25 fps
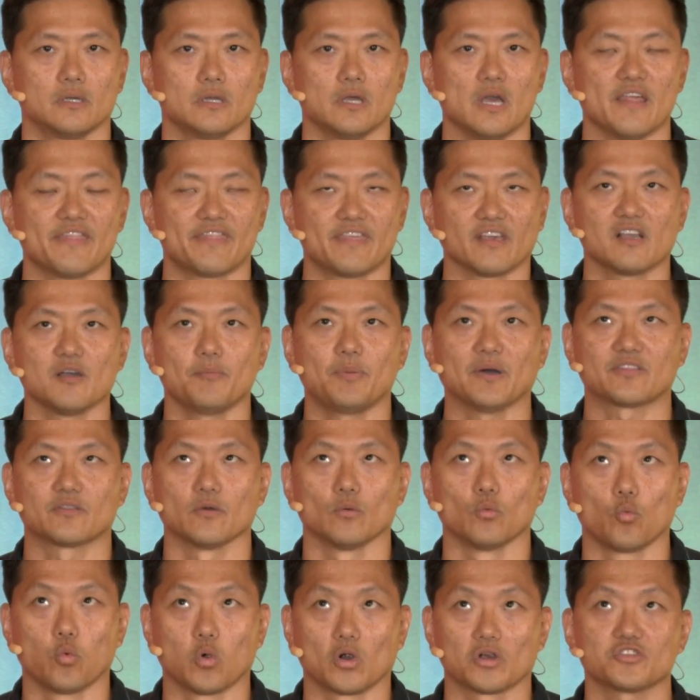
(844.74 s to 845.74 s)
Think about the
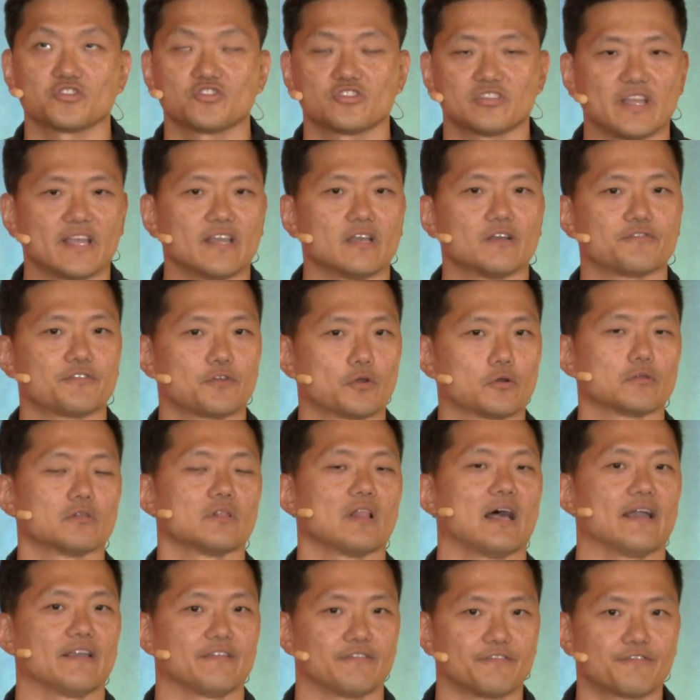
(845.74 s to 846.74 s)
worst day of your
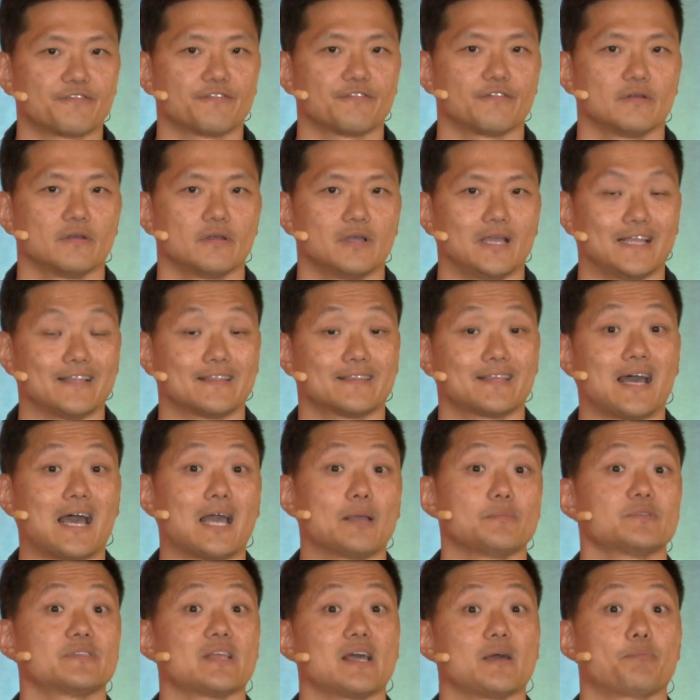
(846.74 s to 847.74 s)
life and
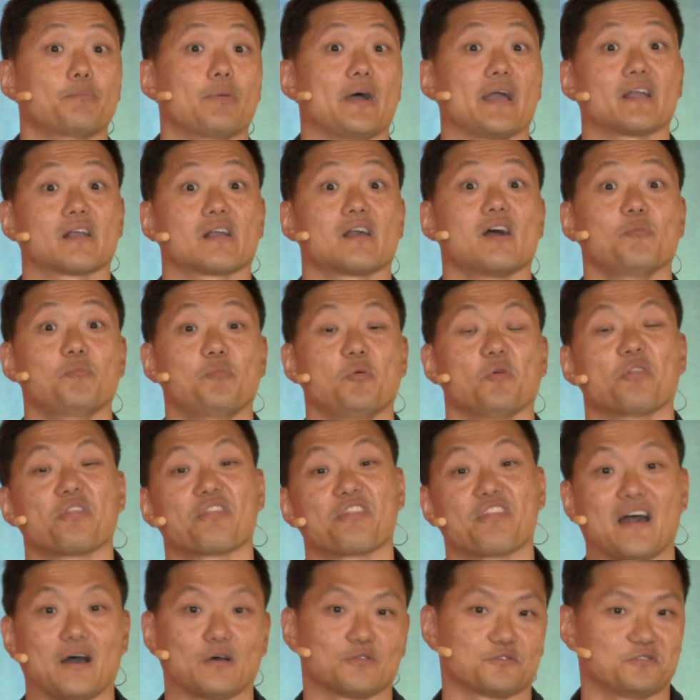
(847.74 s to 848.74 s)
times that by a couple
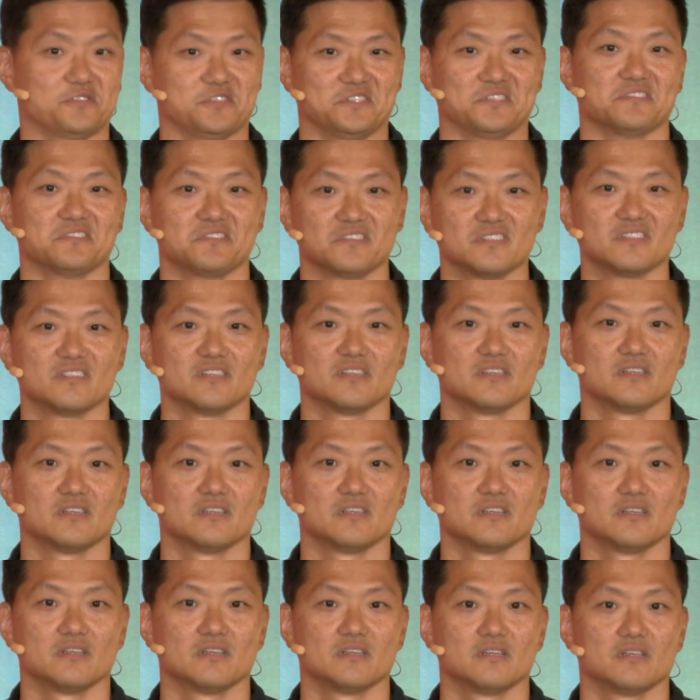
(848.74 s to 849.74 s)
thousand.
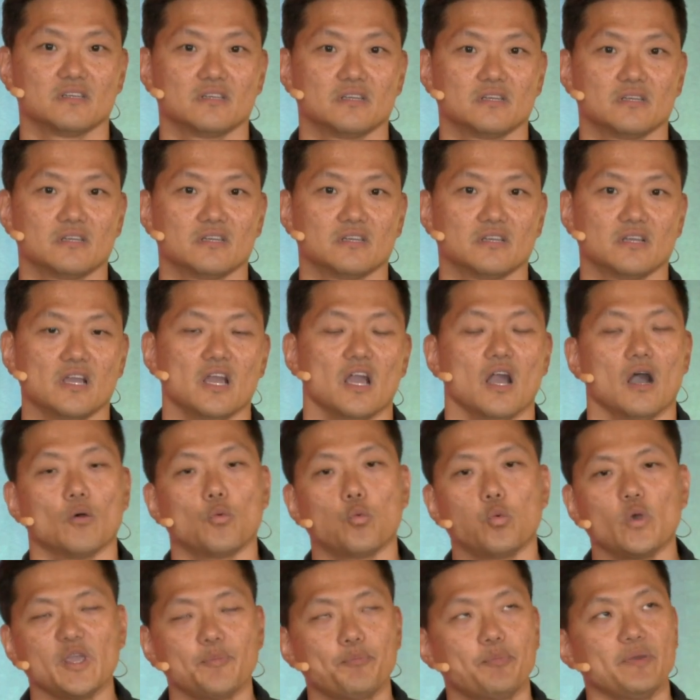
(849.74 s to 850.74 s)

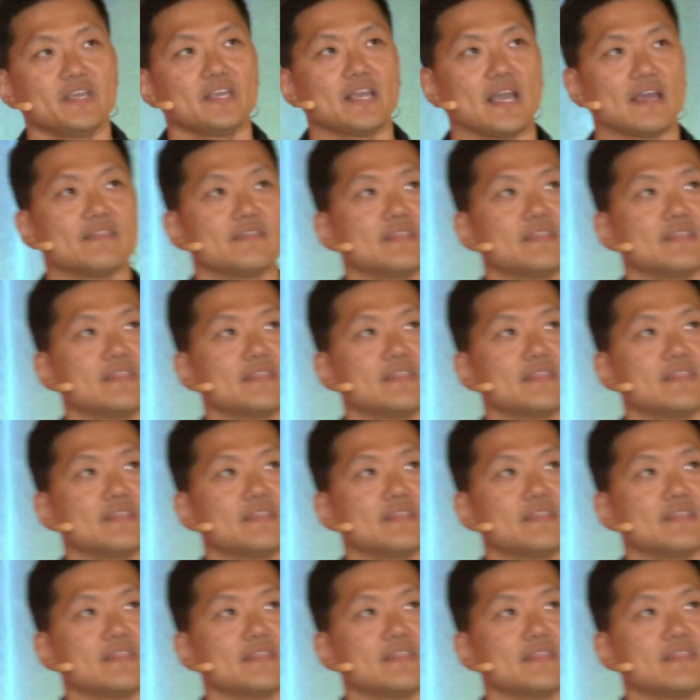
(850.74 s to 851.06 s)
Weeping and